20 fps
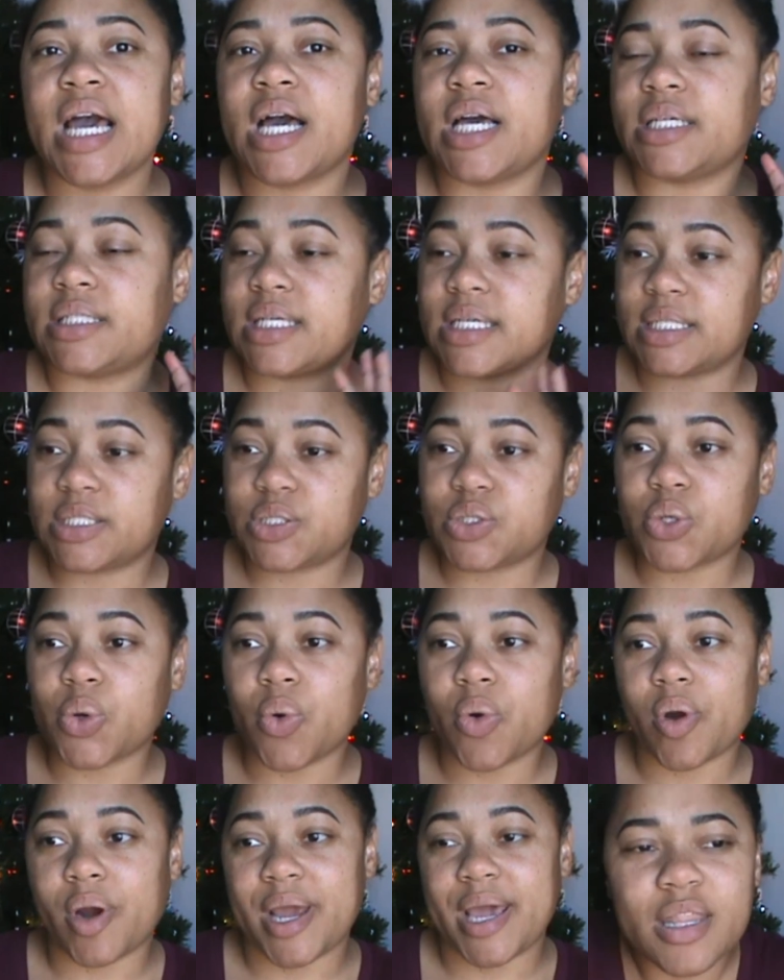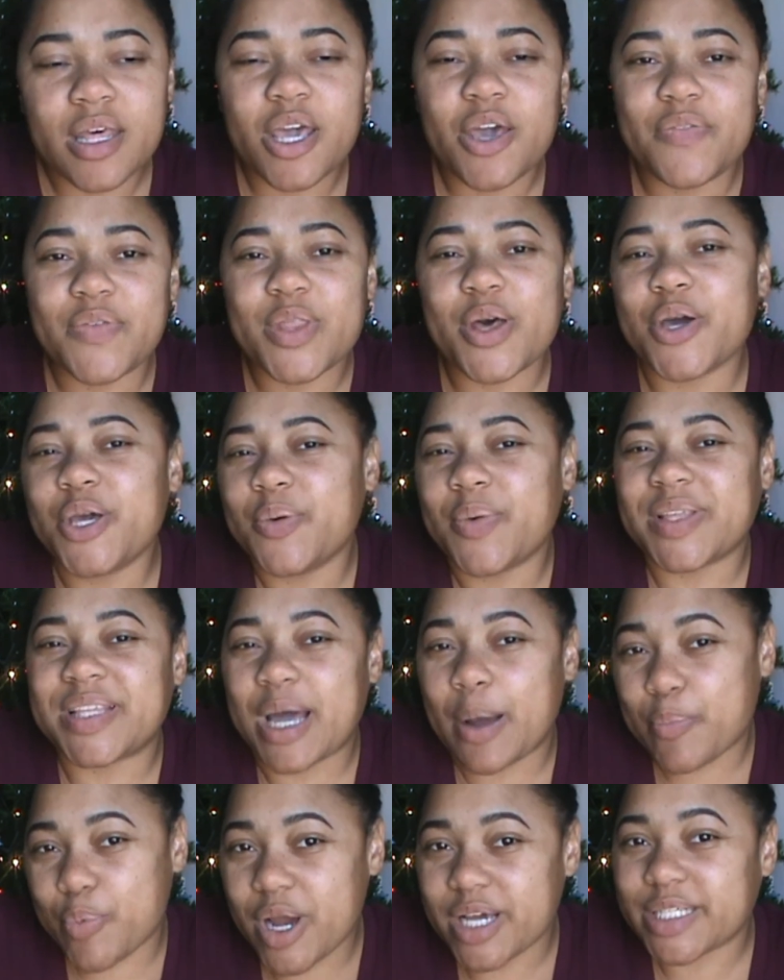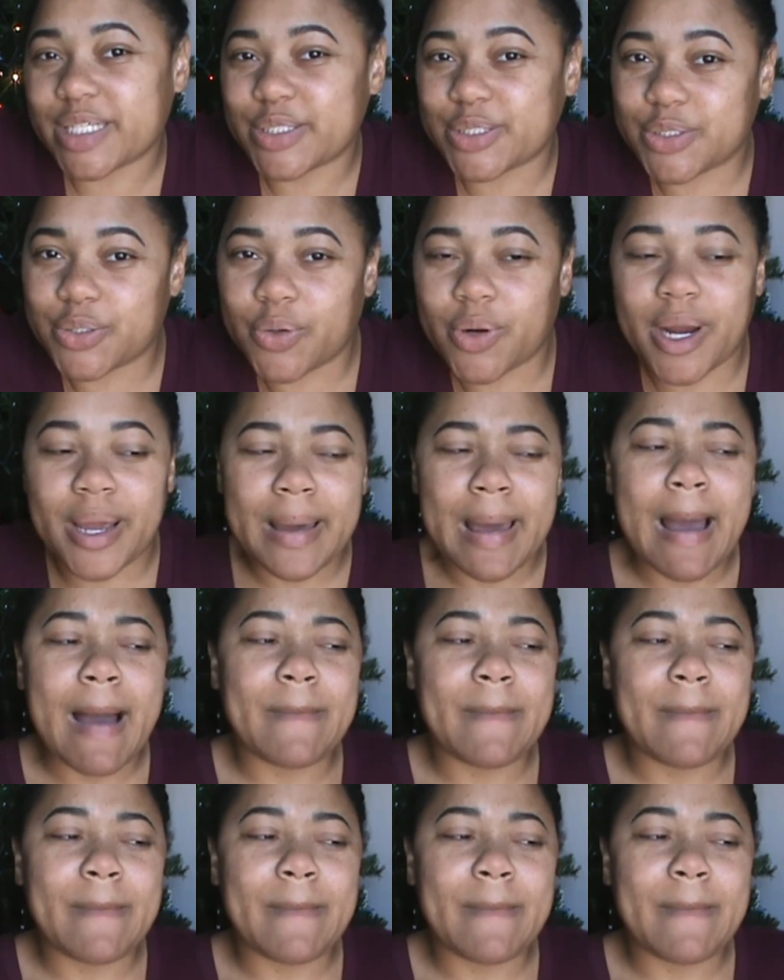story, even though you want that present story,